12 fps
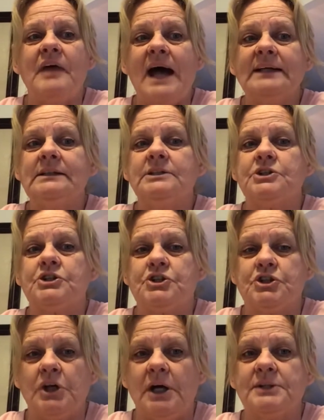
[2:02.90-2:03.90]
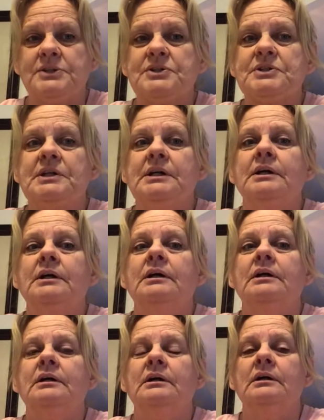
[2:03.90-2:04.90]
is just
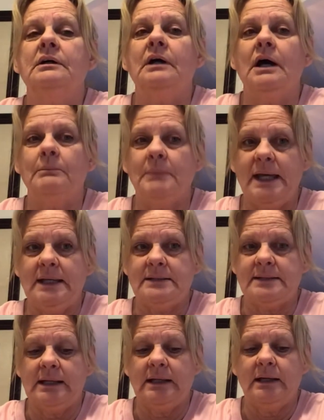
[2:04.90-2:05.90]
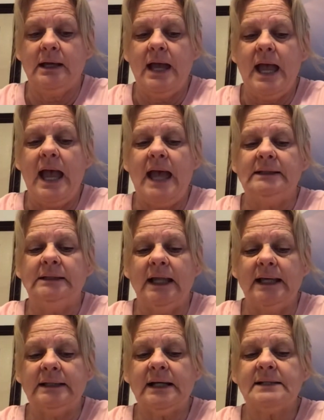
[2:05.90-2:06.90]
amazing. And
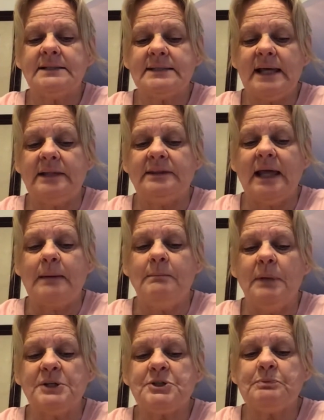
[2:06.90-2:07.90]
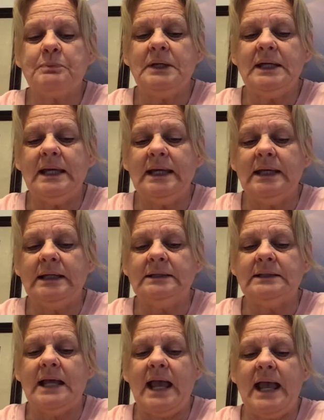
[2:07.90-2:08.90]
like I said, they must be
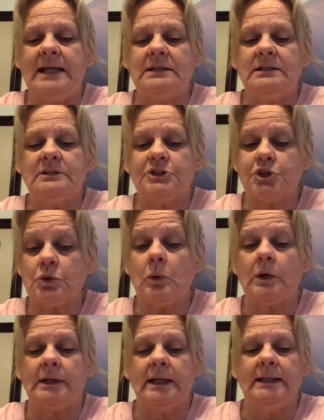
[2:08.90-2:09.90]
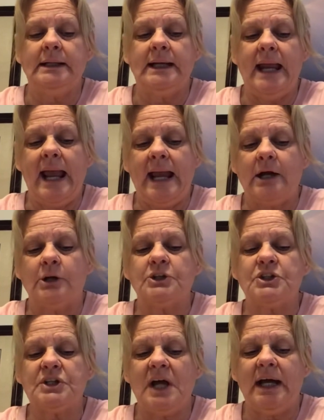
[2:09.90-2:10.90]
stored in an
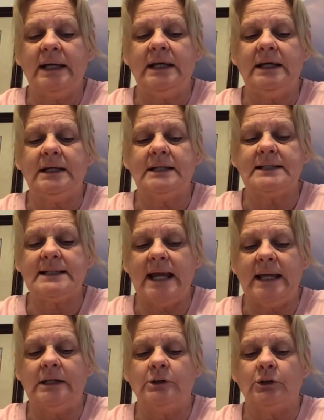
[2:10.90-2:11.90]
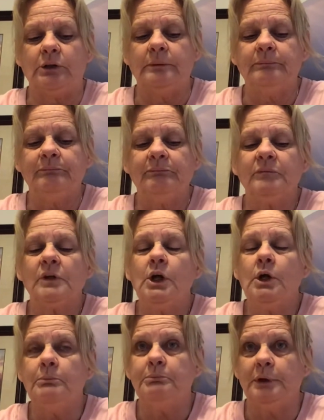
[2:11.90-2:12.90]
airtight container
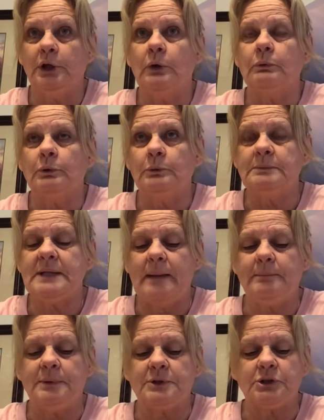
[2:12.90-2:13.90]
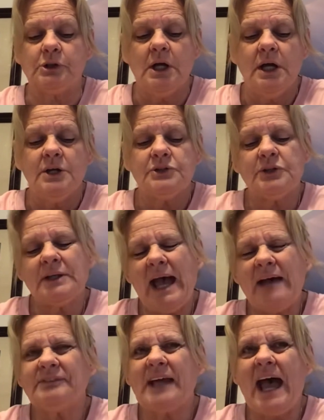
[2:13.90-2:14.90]
below room temperature. So you
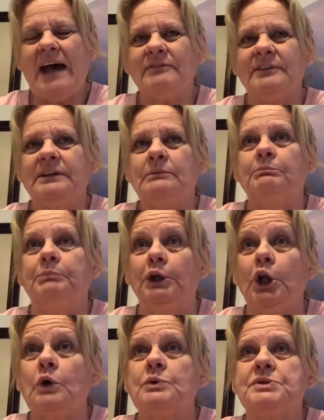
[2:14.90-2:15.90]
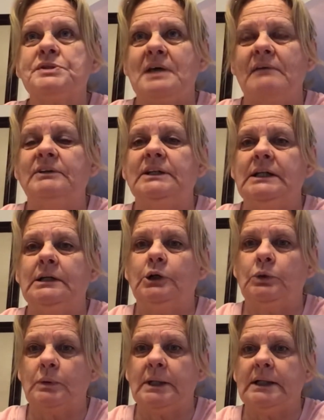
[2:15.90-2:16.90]
have to have it below 70
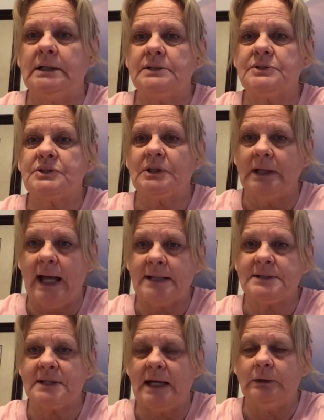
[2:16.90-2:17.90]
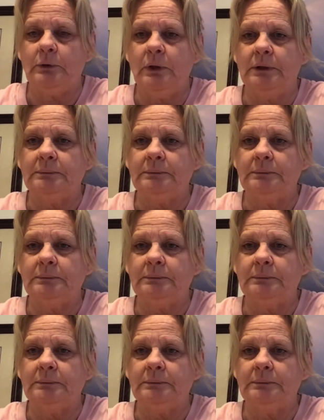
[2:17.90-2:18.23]
degrees to last that long.